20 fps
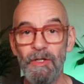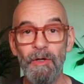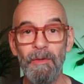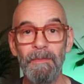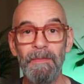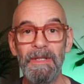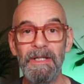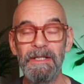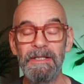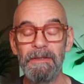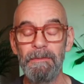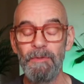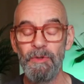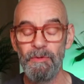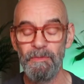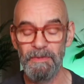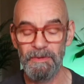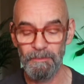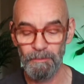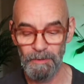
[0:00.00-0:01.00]
combine the
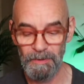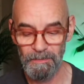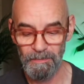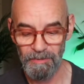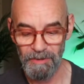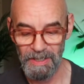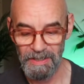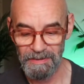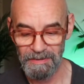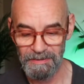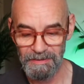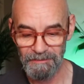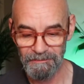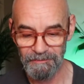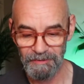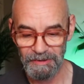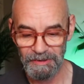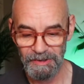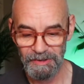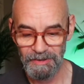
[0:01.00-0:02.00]
movement with breath to
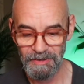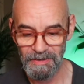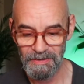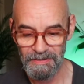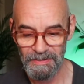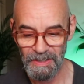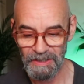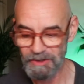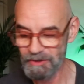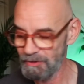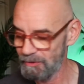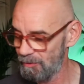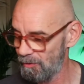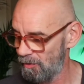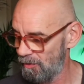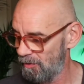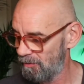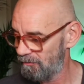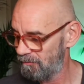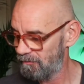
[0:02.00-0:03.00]
finish the session
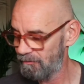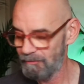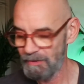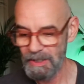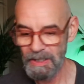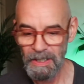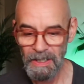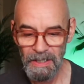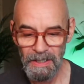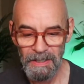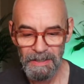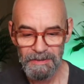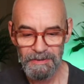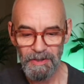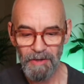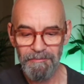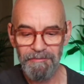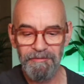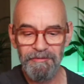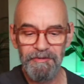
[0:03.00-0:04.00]
off. So
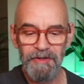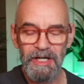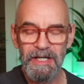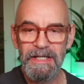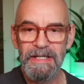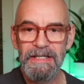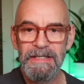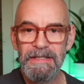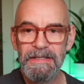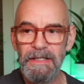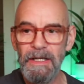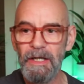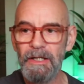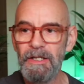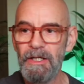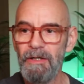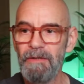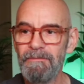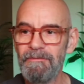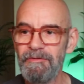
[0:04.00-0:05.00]
find a
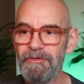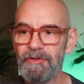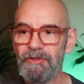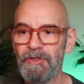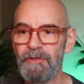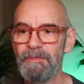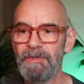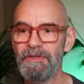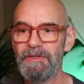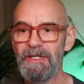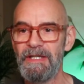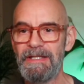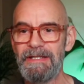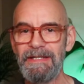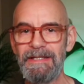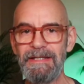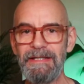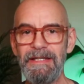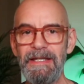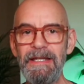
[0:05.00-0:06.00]
comfortable
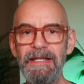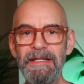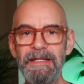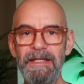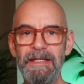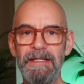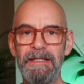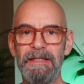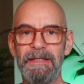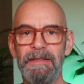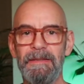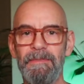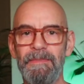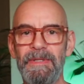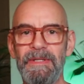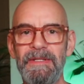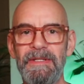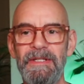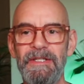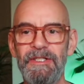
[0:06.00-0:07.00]
seated
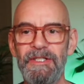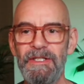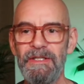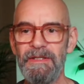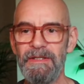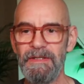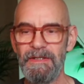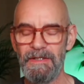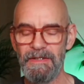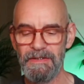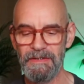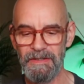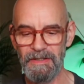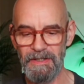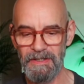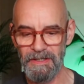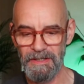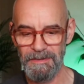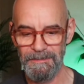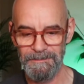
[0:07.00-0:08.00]
position to
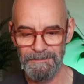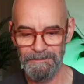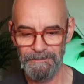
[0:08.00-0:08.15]
start.